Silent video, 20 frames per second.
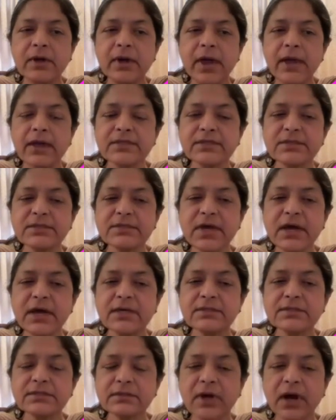
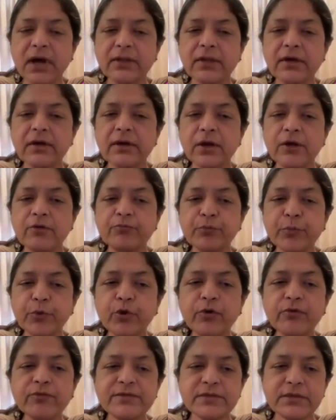Exercise rather
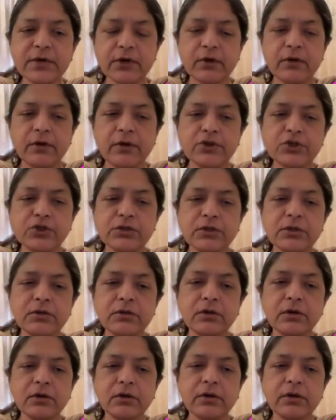improves circulation,